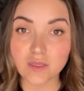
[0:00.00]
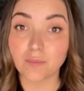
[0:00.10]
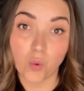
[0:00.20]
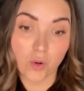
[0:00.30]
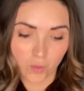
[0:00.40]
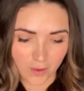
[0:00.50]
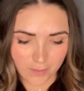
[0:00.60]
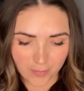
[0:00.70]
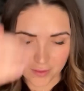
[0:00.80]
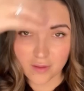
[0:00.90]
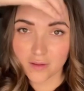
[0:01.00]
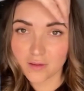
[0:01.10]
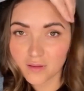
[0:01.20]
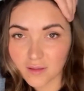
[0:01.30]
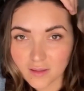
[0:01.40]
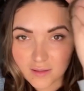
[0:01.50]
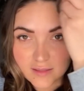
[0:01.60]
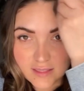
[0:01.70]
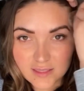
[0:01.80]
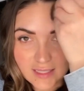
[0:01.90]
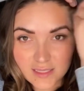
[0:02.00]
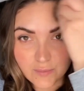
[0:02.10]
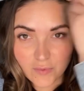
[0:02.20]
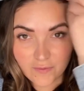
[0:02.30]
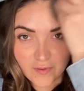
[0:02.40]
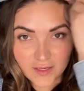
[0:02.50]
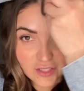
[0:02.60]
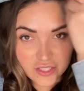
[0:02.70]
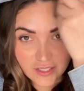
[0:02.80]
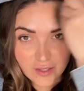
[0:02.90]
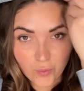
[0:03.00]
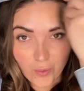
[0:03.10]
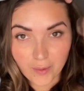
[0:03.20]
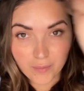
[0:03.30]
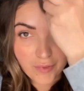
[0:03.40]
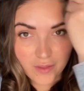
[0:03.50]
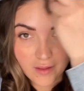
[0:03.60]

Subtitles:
more warmth, since that's more of like a sheer warmth